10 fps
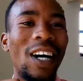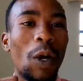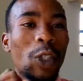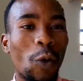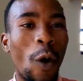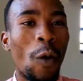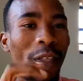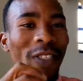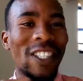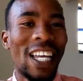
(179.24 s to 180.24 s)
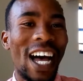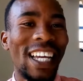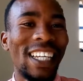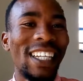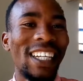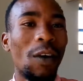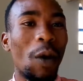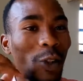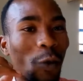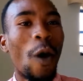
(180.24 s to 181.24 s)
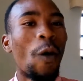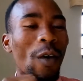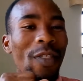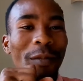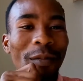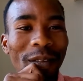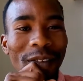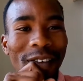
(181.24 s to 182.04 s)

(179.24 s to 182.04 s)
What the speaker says: What's wrong with this guy? What's wrong with him?